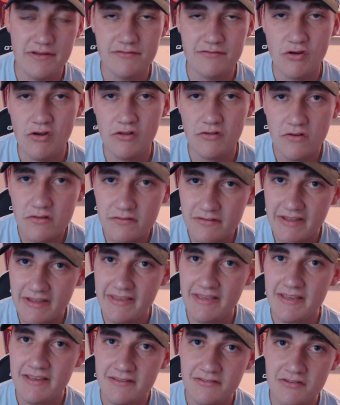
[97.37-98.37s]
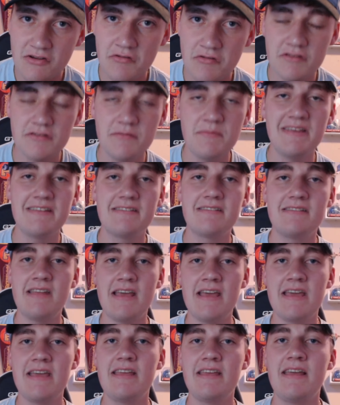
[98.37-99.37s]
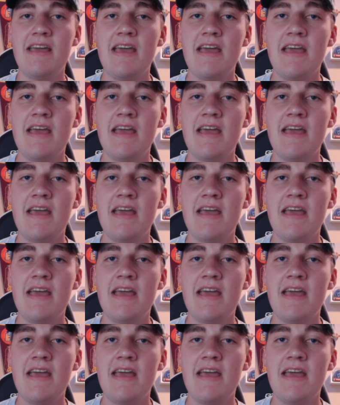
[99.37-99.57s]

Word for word: So it looks like he is going to be staying